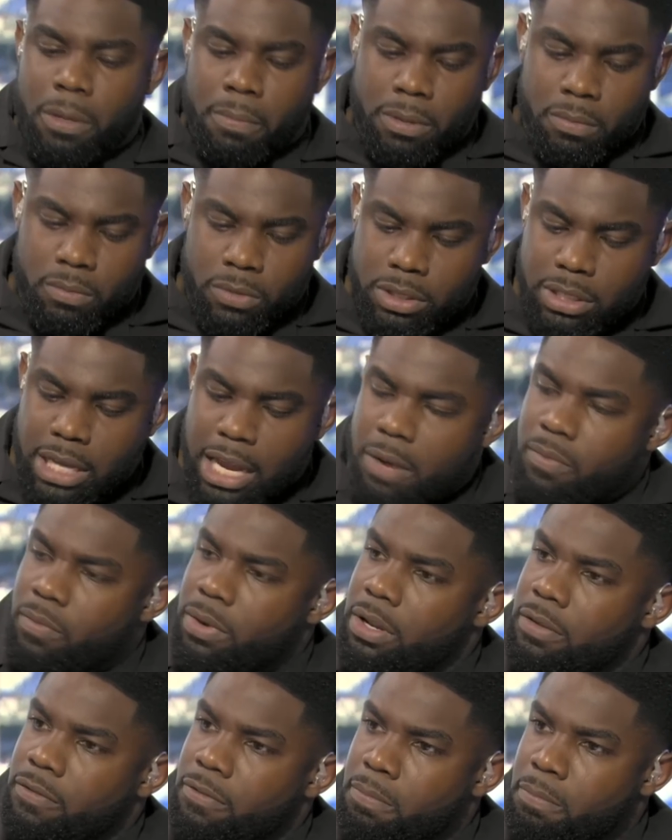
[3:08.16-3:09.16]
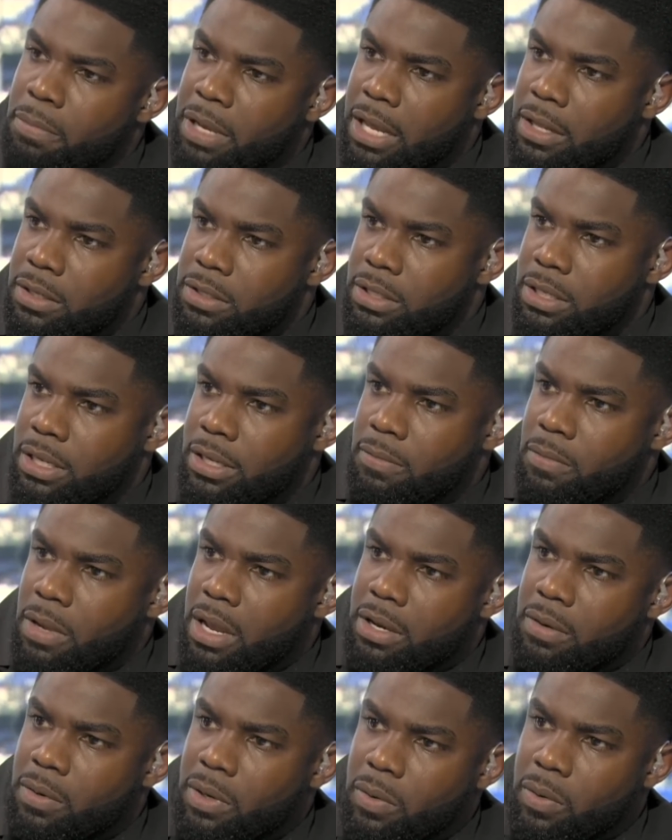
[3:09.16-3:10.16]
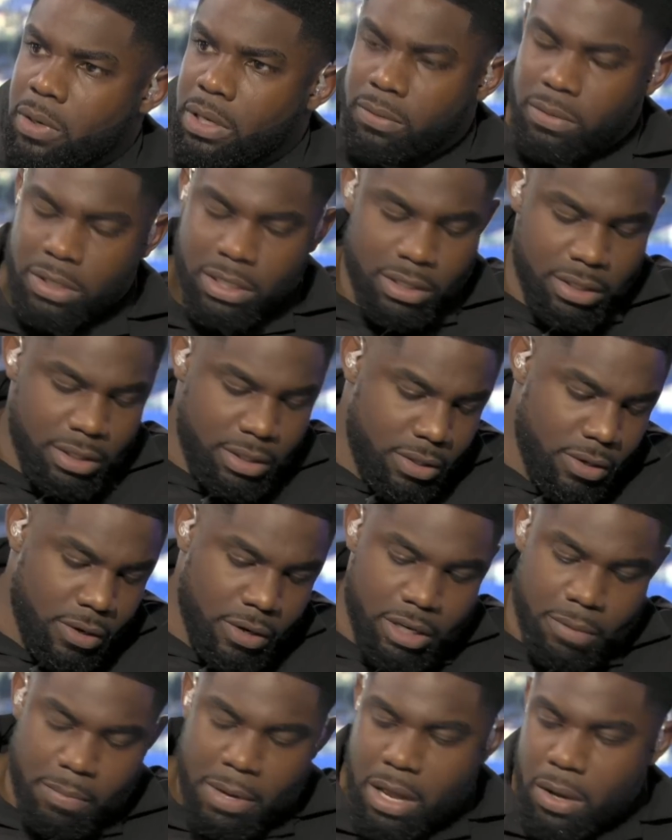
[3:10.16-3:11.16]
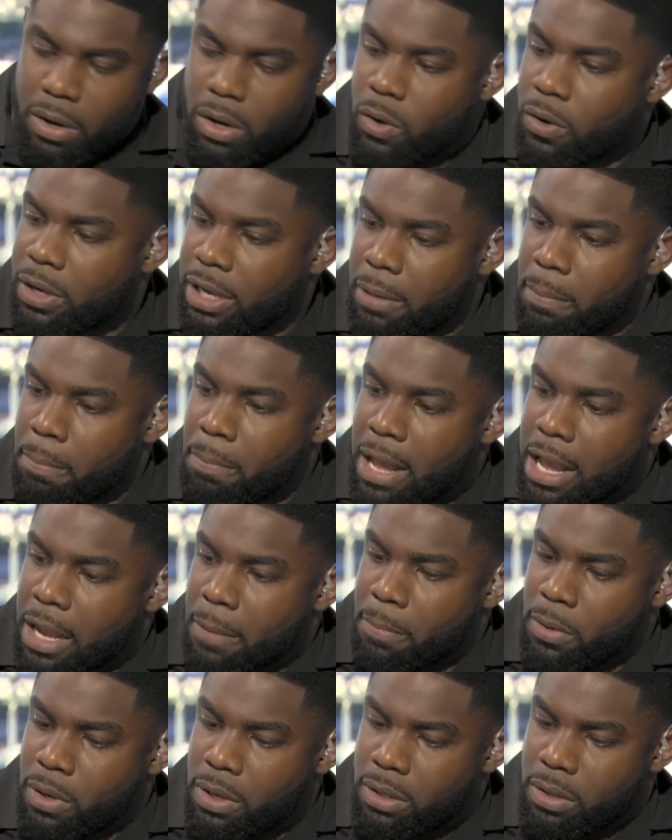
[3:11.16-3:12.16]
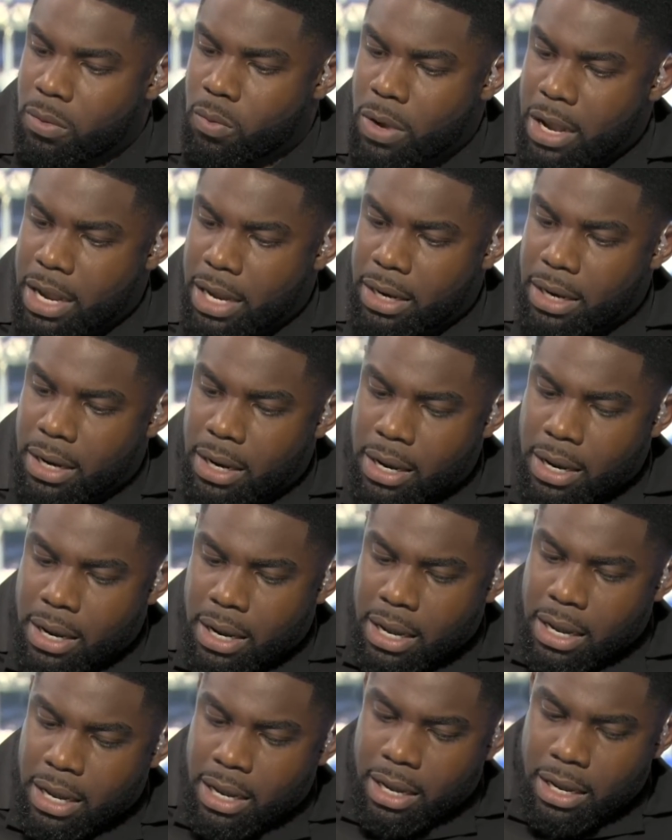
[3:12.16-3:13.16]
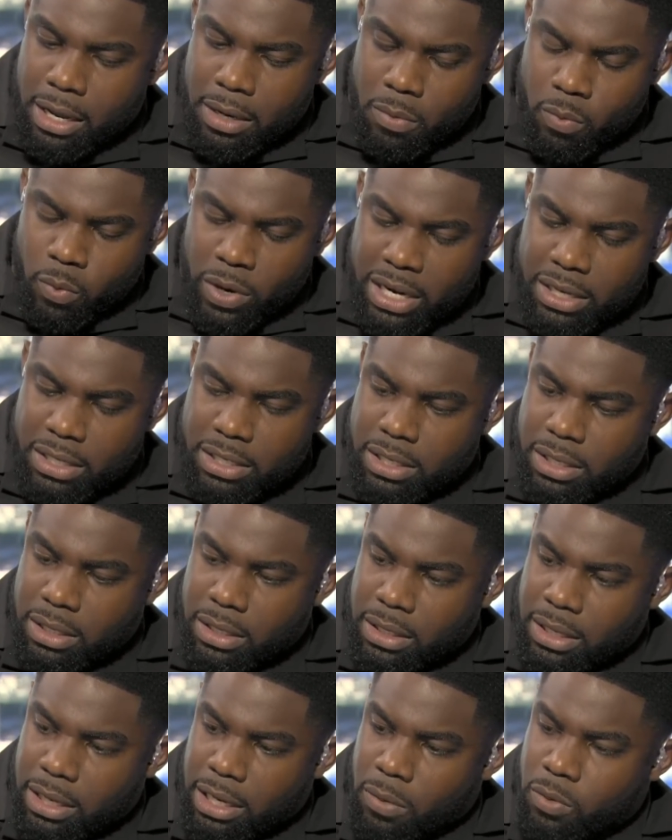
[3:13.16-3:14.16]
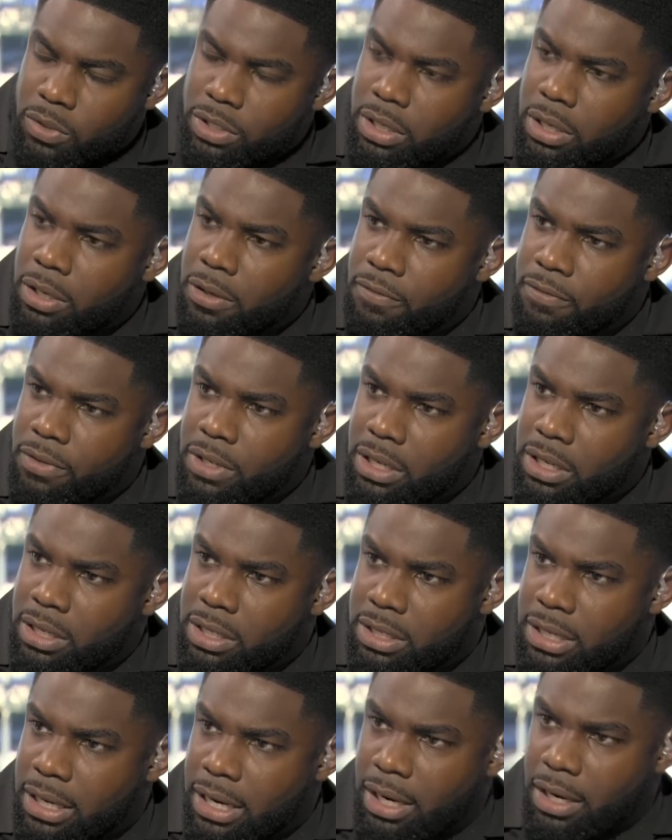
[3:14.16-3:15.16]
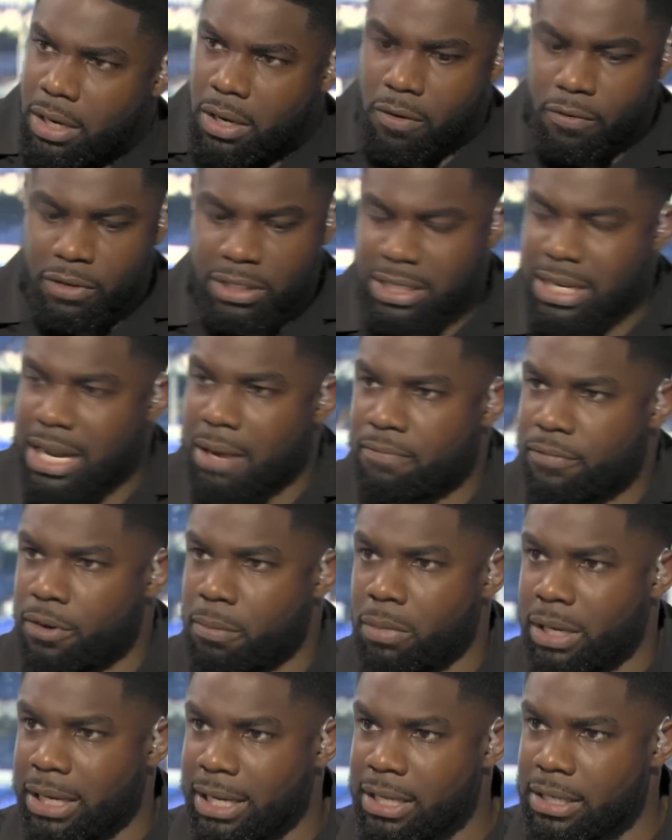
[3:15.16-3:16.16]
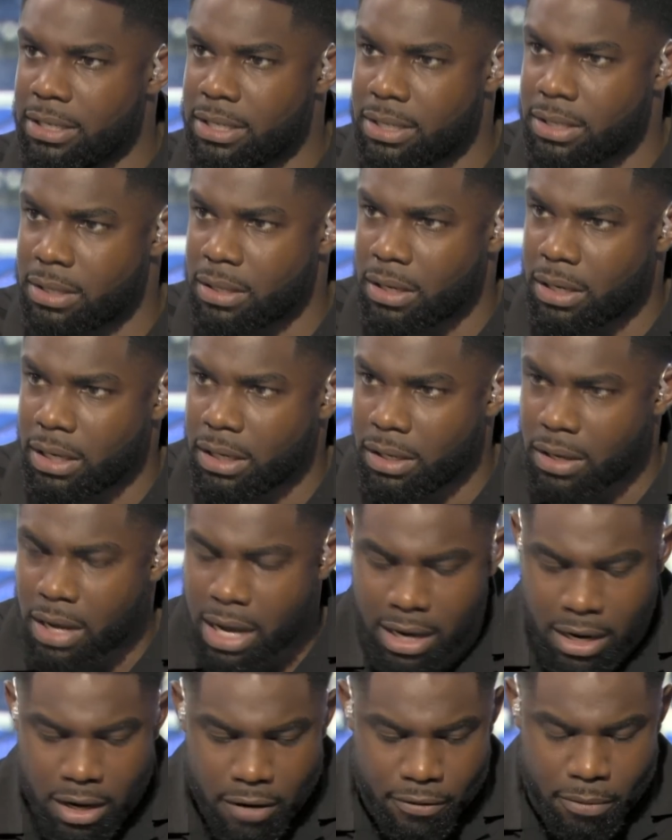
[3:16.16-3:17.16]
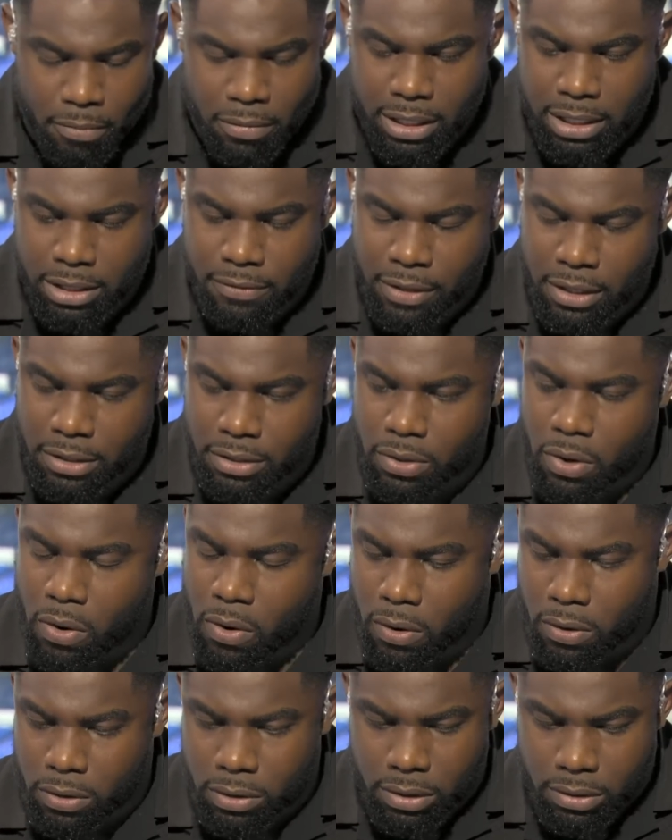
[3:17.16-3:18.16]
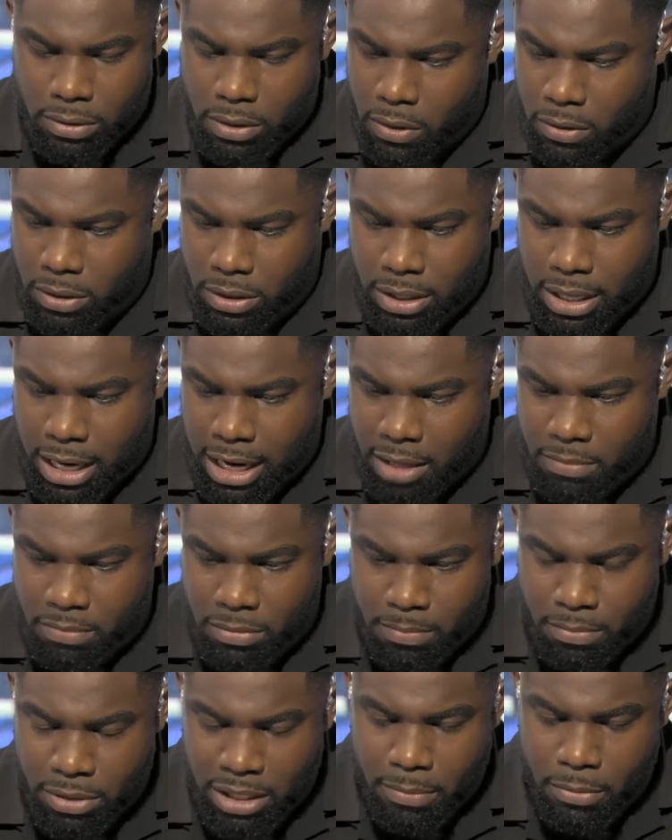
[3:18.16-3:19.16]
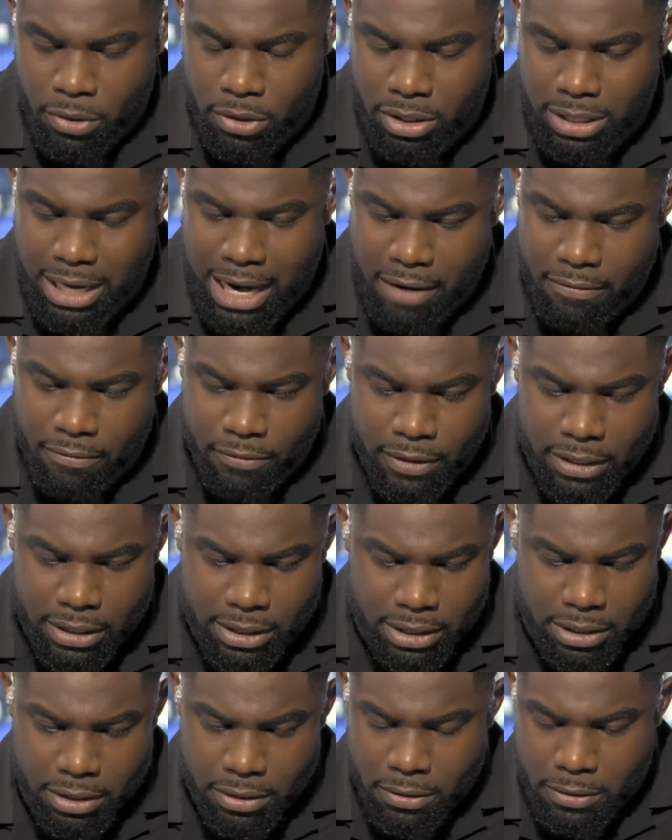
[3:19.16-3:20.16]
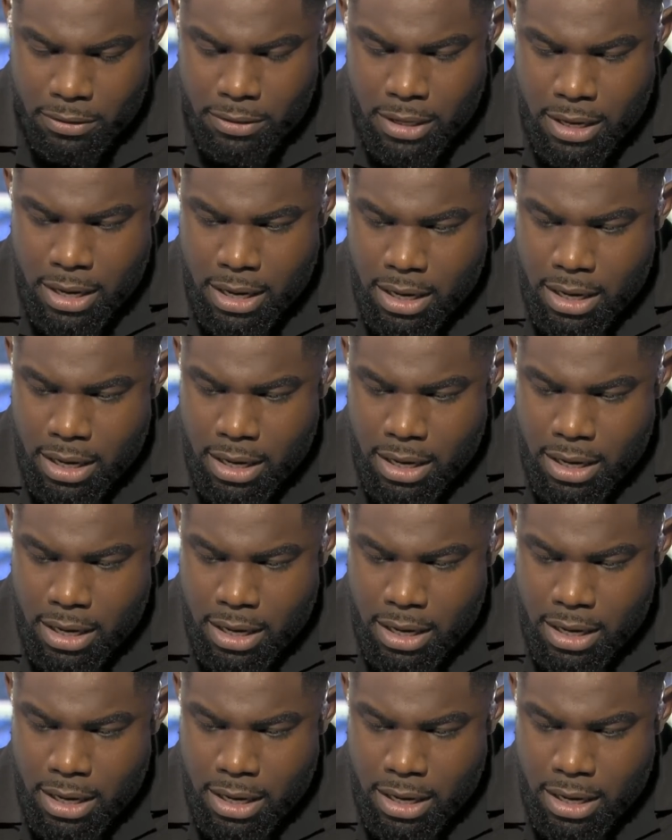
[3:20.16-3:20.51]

problem was getting rid of Bielsa. And we can talk about looking back, but the way in which he was loved in the city. Obviously, I'm from Leeds. You know, I hear it from Leeds fans all the time, pretty much every single